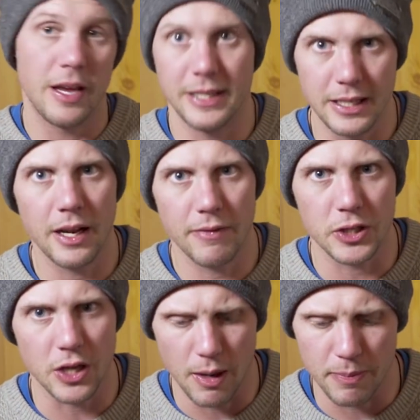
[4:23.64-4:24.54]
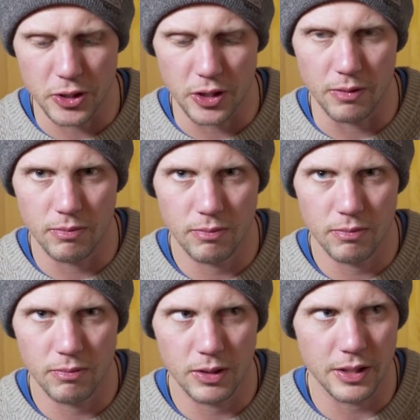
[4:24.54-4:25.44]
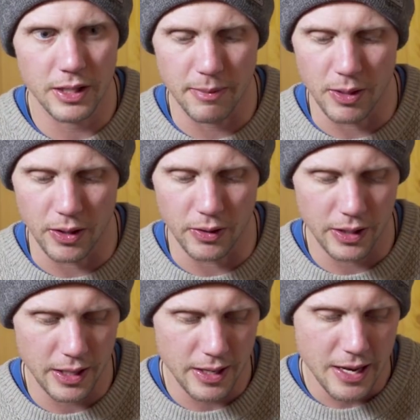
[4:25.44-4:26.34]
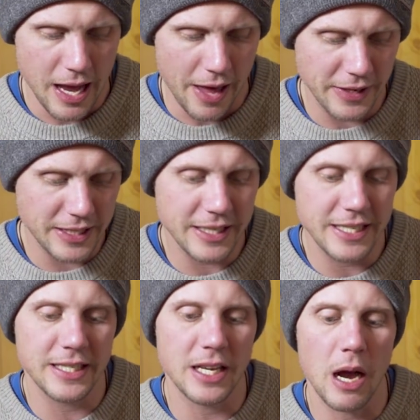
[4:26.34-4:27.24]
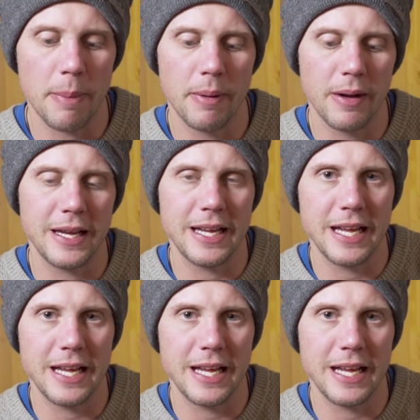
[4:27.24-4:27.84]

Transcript: is another Scarpa shoe. There's a theme going on here. And this is the Scarpa